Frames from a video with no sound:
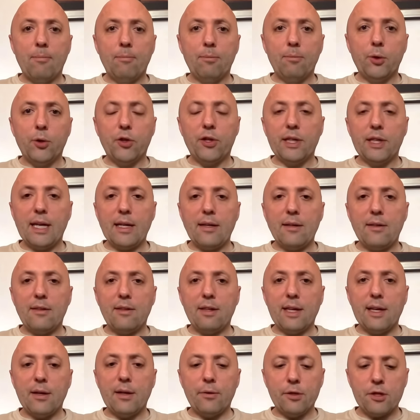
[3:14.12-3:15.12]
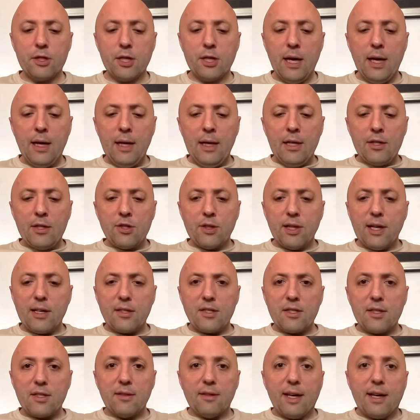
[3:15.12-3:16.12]
more than anything else. So
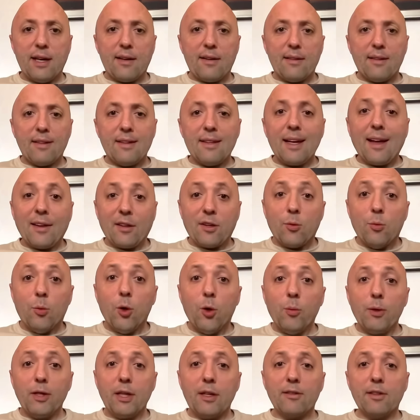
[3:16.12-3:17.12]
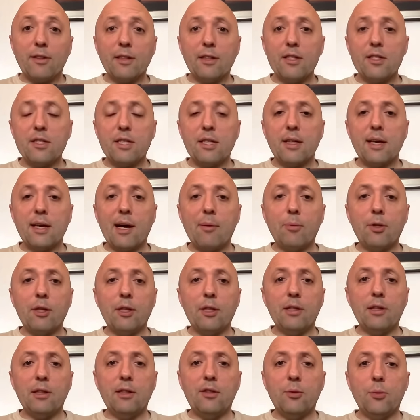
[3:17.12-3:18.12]
that's at the moment, I think, is the gap
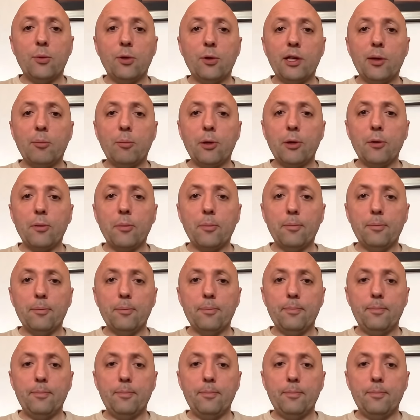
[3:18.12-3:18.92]
that you need to worry about.